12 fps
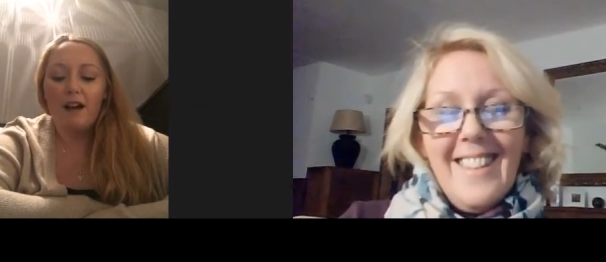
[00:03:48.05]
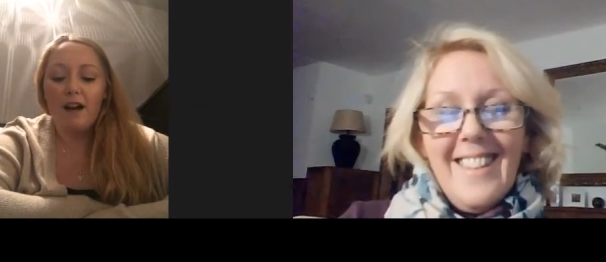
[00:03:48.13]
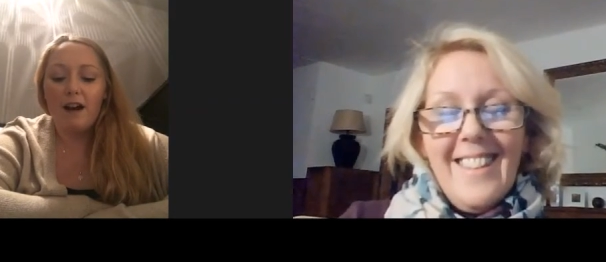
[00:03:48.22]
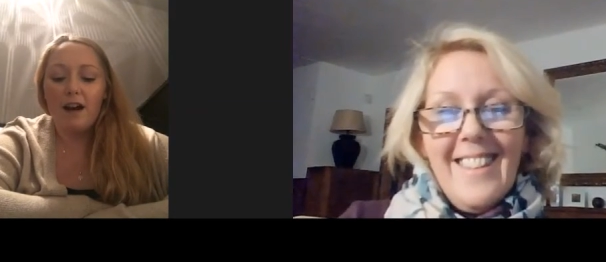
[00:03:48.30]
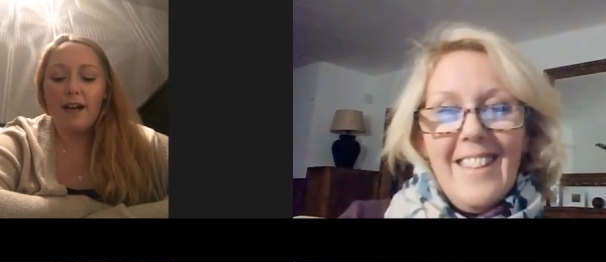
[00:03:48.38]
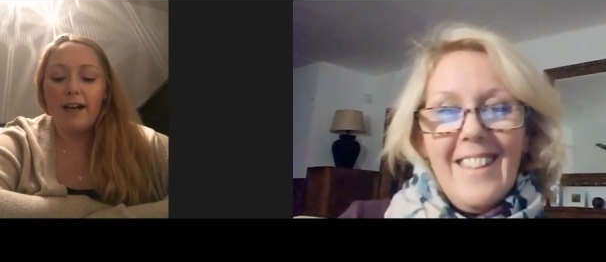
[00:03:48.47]

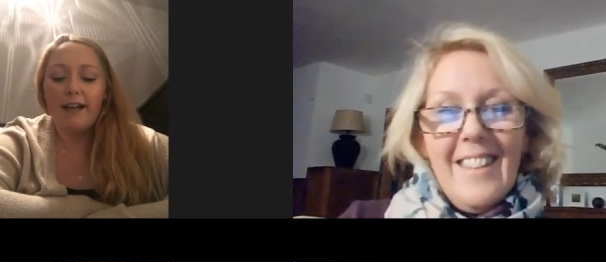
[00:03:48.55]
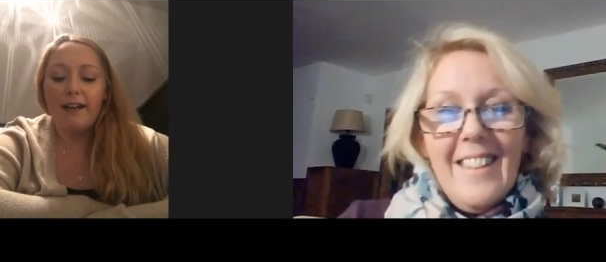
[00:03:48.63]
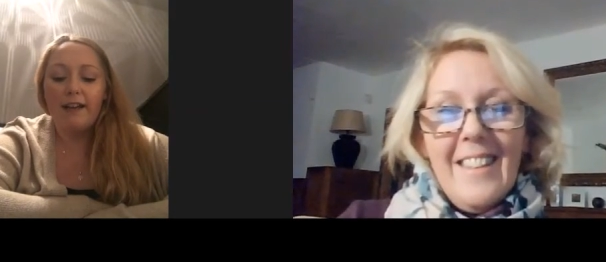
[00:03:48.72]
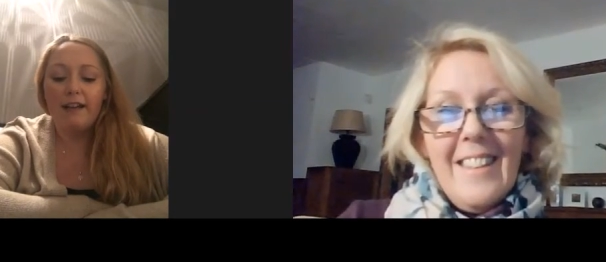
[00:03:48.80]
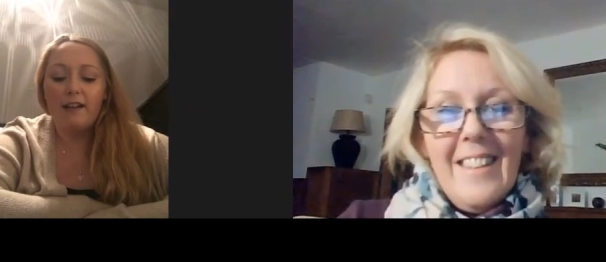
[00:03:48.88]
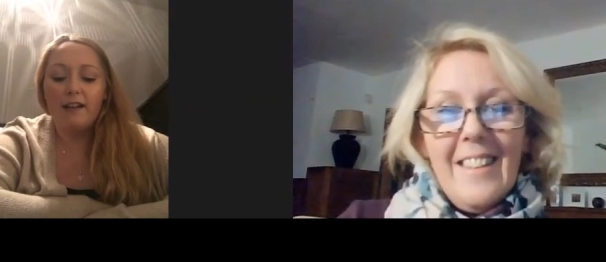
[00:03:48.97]
Speaker 1: I
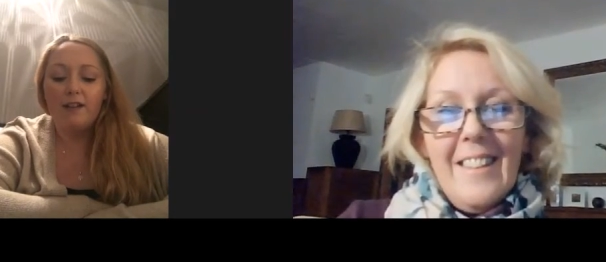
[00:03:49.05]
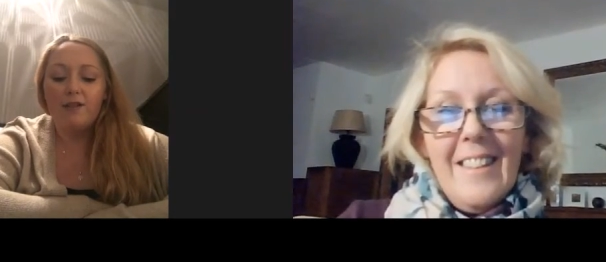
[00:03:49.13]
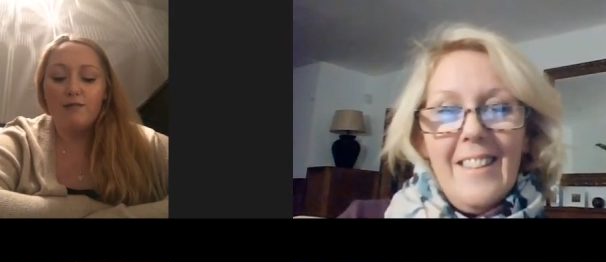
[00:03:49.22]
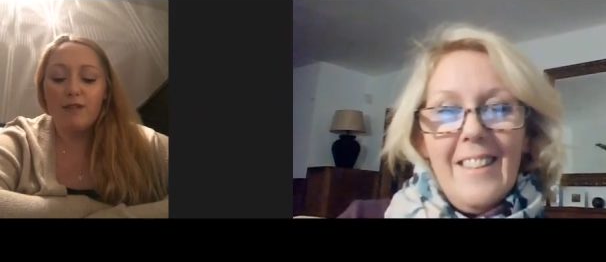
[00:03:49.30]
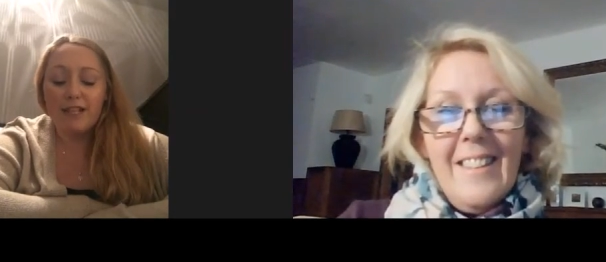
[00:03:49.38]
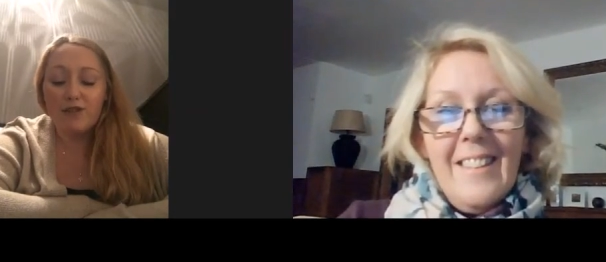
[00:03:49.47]

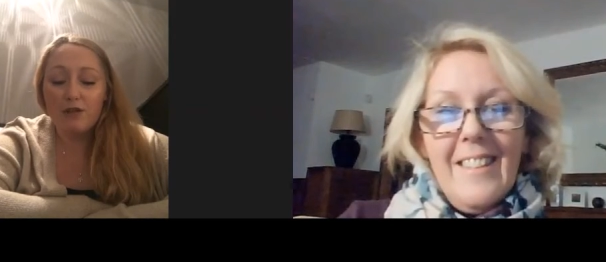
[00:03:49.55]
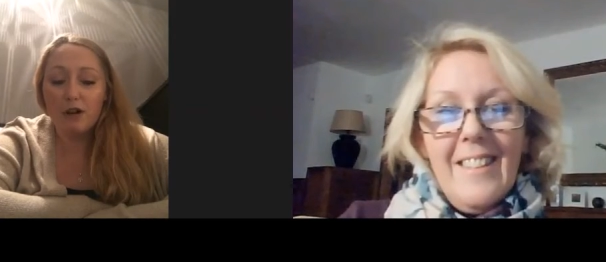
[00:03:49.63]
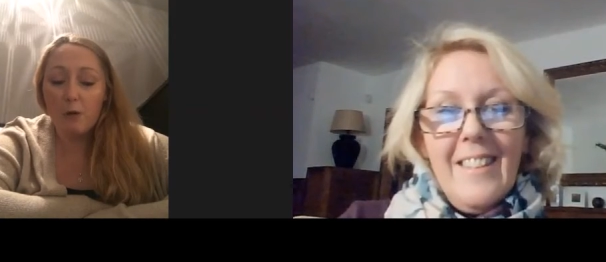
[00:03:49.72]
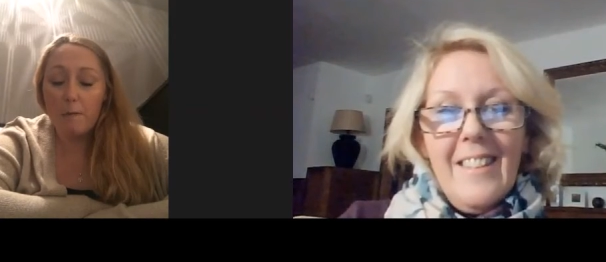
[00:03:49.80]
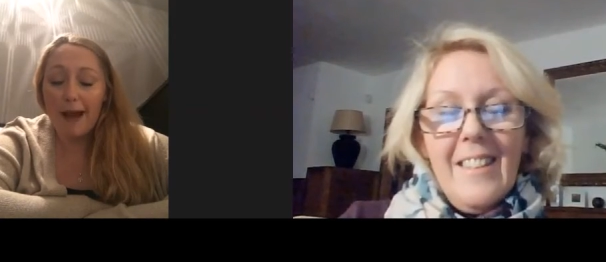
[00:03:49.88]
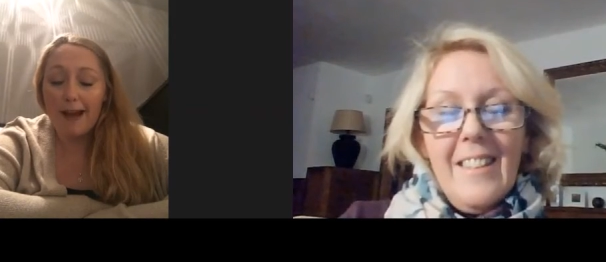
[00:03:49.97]
really
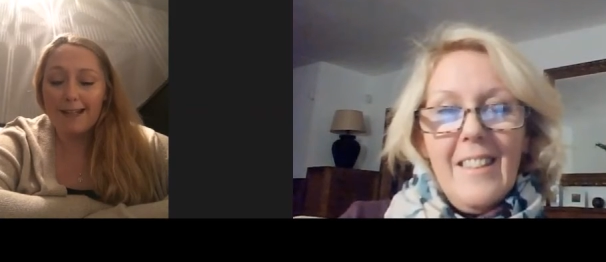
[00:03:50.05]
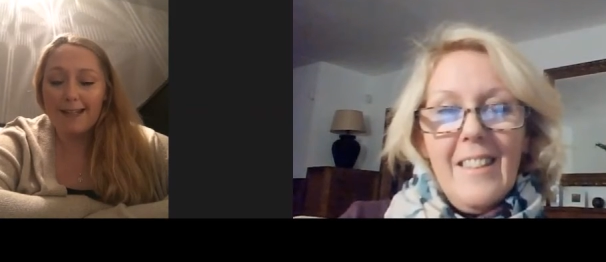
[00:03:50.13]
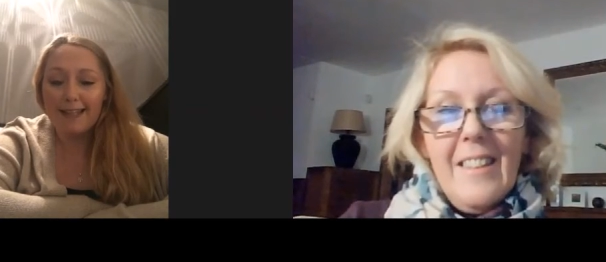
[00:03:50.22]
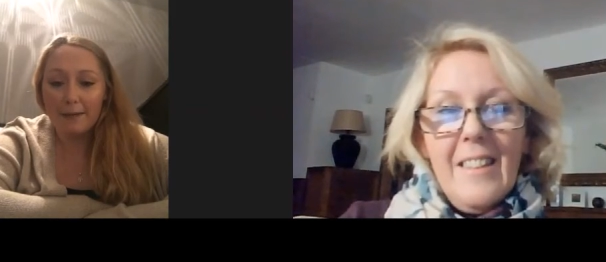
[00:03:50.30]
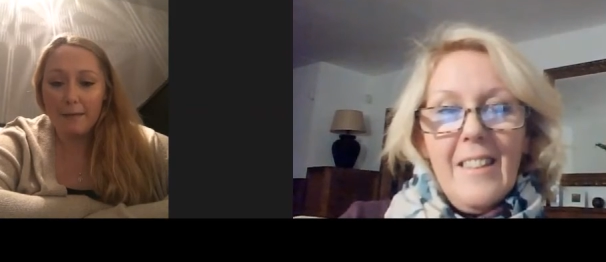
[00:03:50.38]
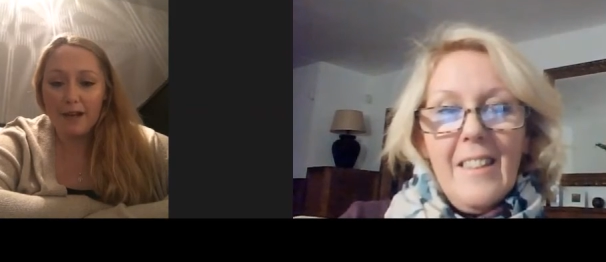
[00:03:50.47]
struggled
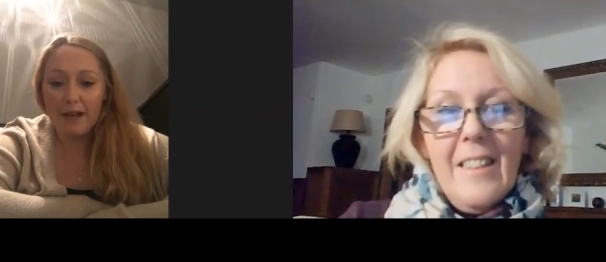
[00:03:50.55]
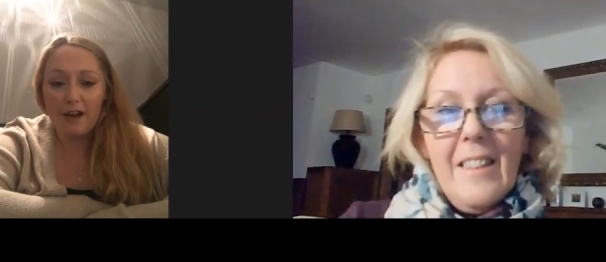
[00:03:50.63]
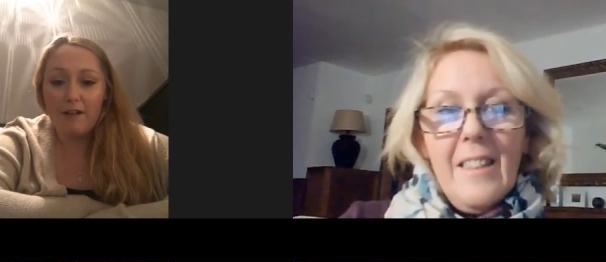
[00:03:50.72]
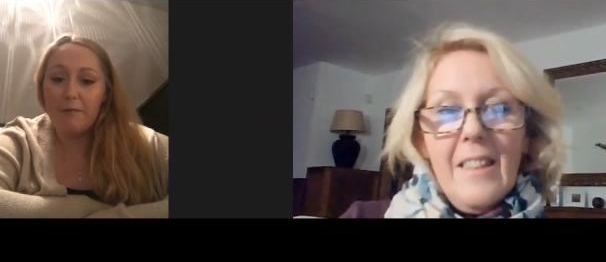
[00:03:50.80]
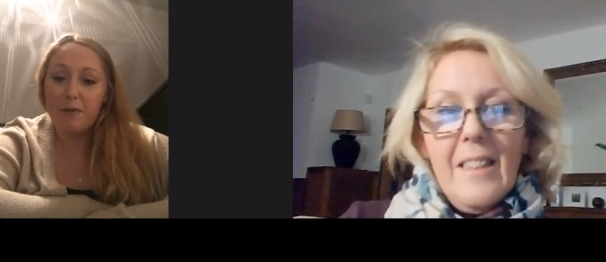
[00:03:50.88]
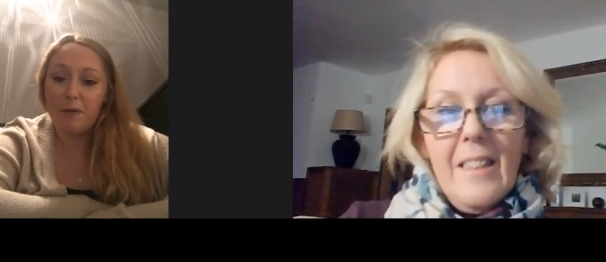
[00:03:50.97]
balancing my
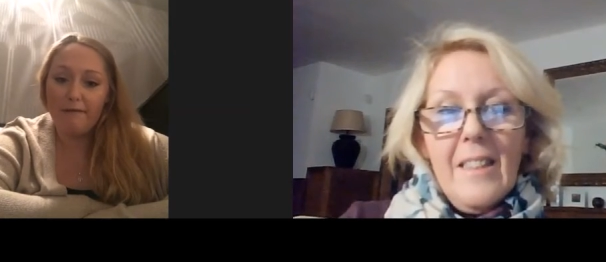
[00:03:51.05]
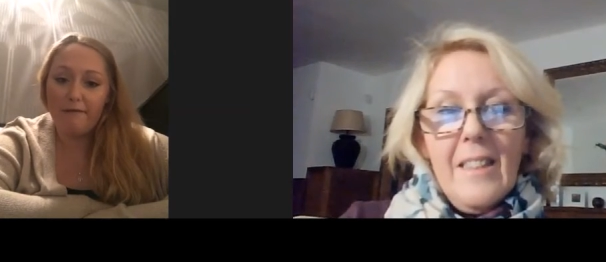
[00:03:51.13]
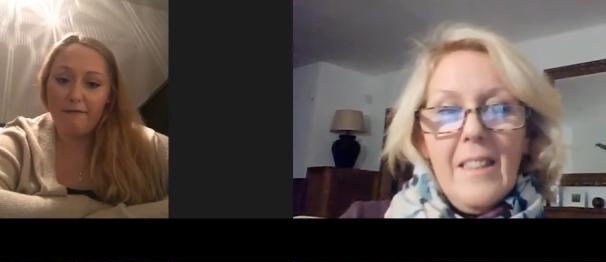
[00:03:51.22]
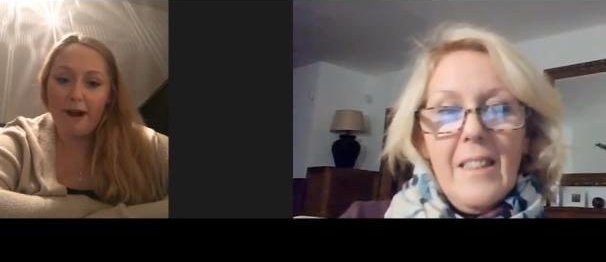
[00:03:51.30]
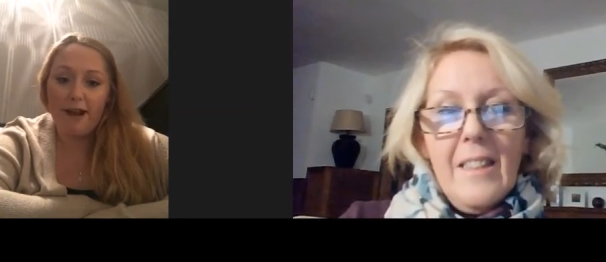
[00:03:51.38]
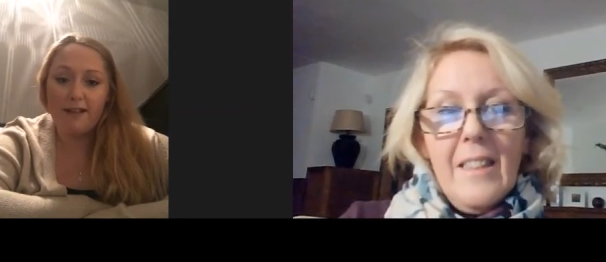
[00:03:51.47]
life between
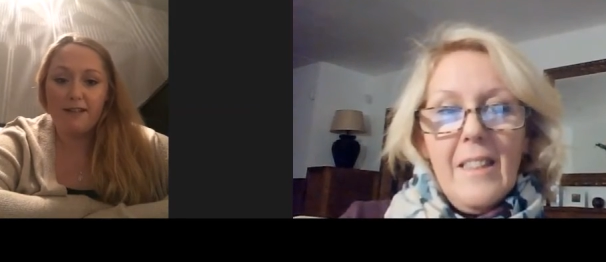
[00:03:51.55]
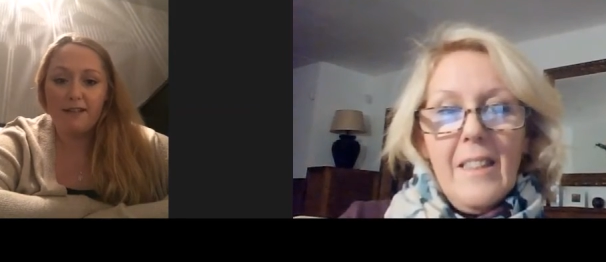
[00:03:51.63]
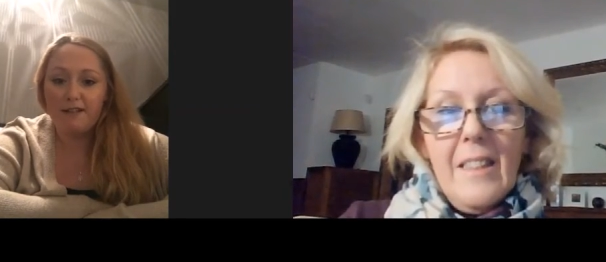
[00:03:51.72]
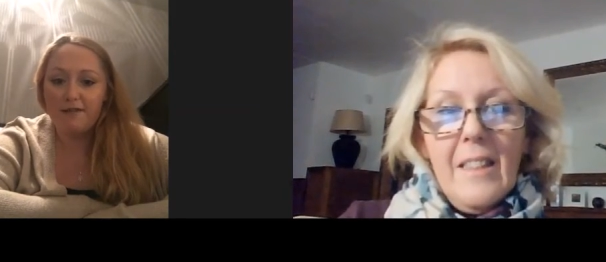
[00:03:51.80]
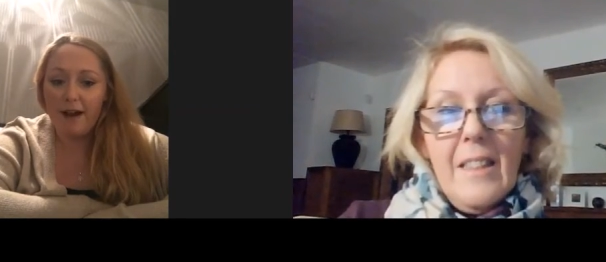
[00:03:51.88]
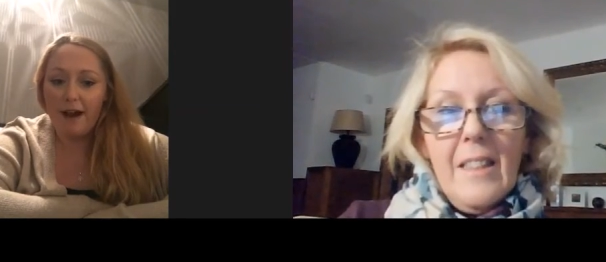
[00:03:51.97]
friends
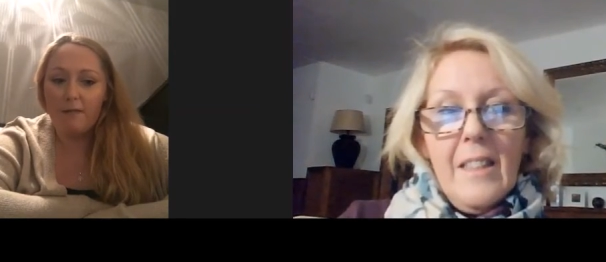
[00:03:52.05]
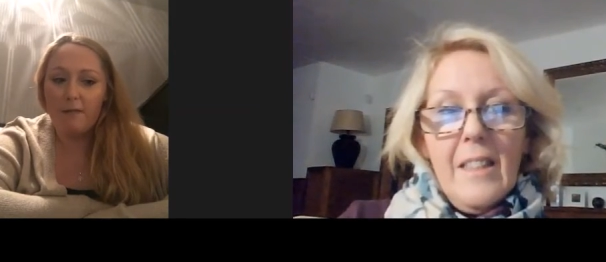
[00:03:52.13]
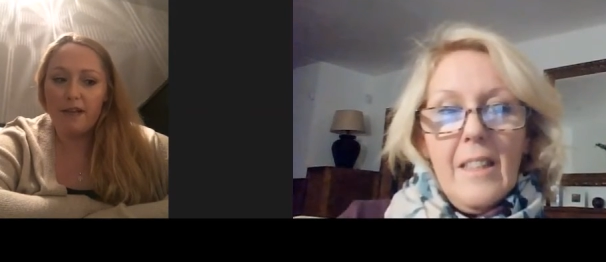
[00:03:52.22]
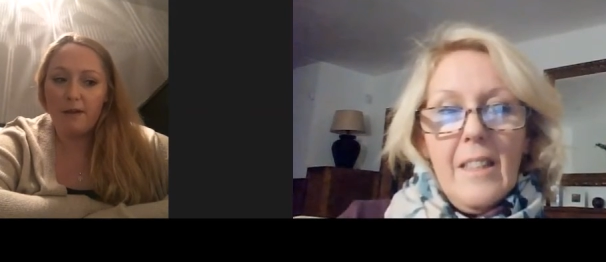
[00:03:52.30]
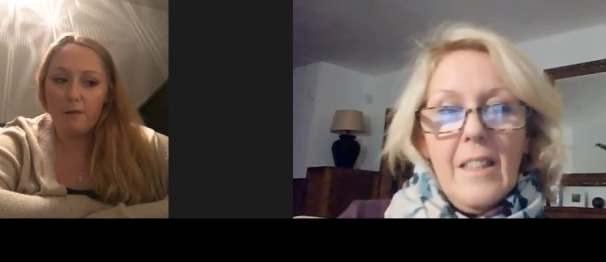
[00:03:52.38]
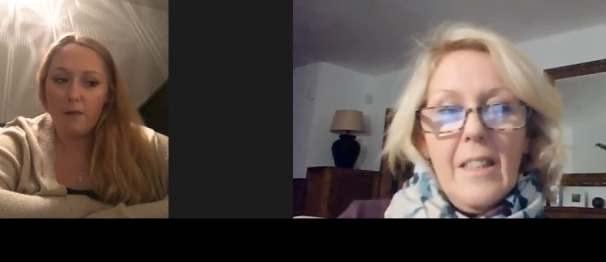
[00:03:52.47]

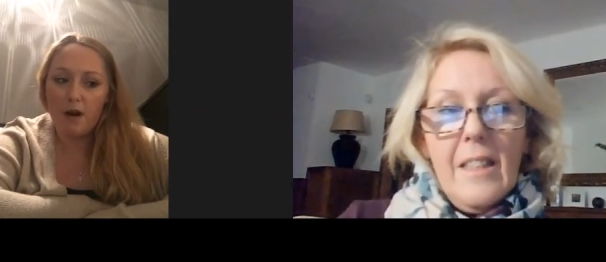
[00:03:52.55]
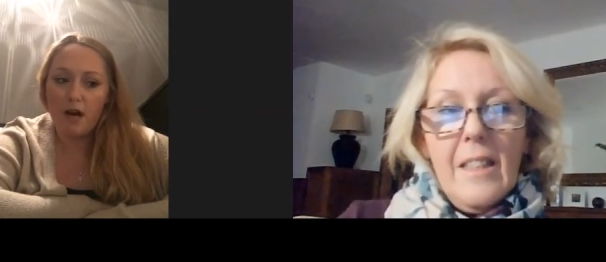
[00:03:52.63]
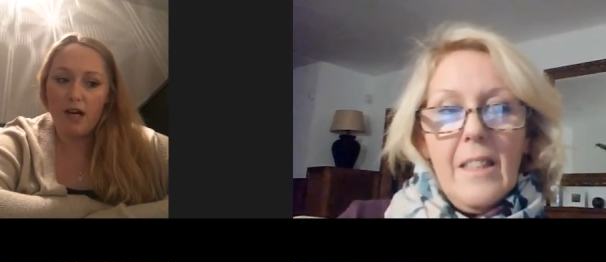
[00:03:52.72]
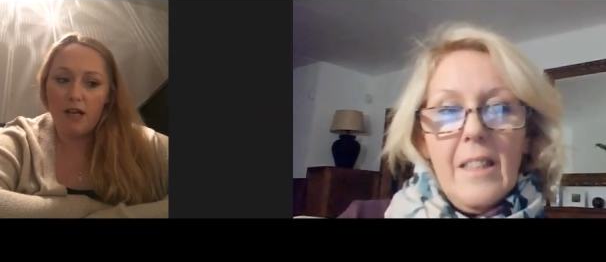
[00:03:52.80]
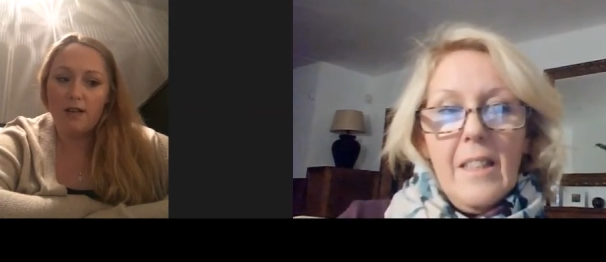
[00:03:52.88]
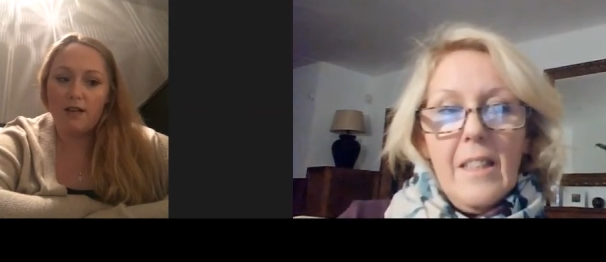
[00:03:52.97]
family work